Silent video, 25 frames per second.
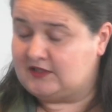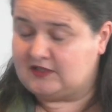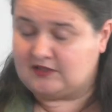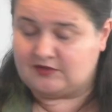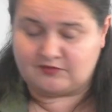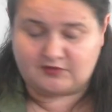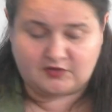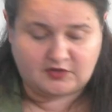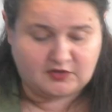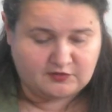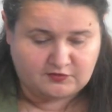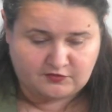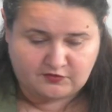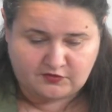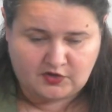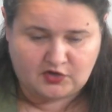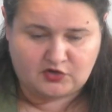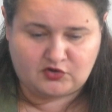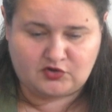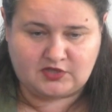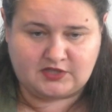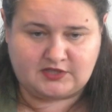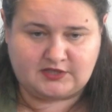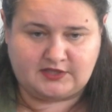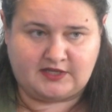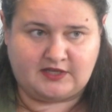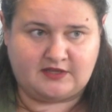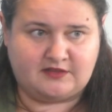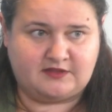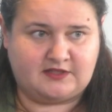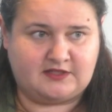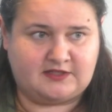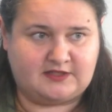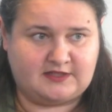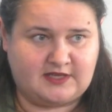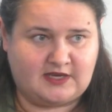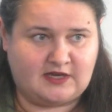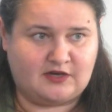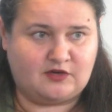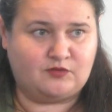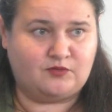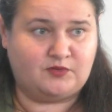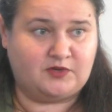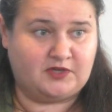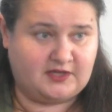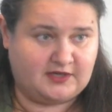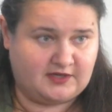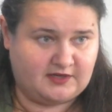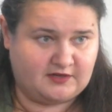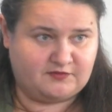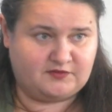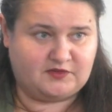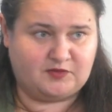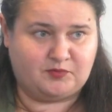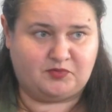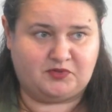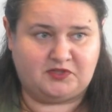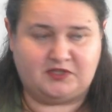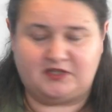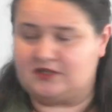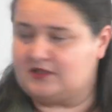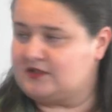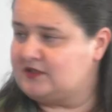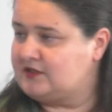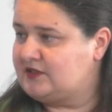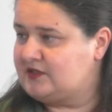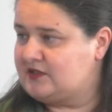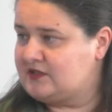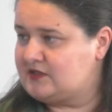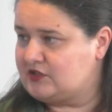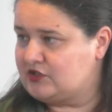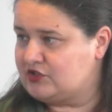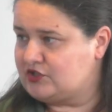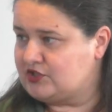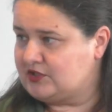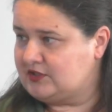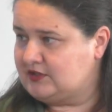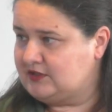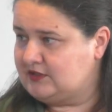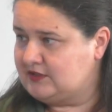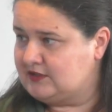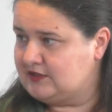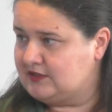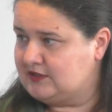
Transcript: and we're very glad that now we have the political decision